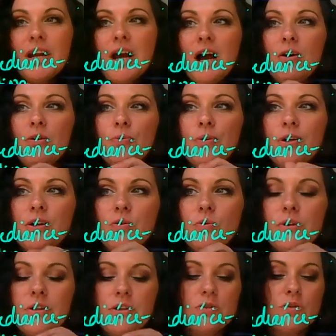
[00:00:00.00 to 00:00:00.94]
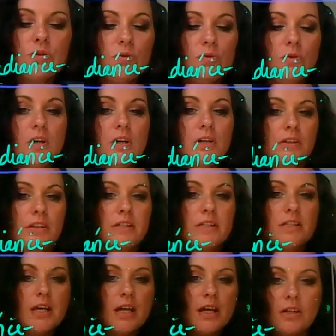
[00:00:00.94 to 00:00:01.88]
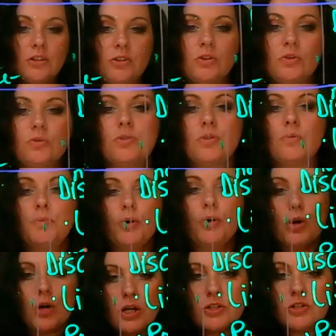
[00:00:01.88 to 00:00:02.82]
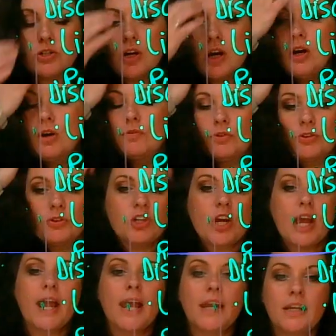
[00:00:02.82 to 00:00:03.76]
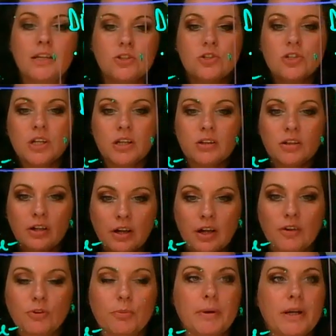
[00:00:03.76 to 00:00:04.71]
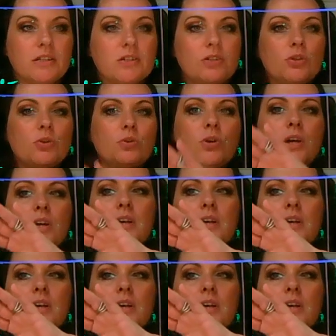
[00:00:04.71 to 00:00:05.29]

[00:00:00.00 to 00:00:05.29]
How are we going to continue to push for change in the government to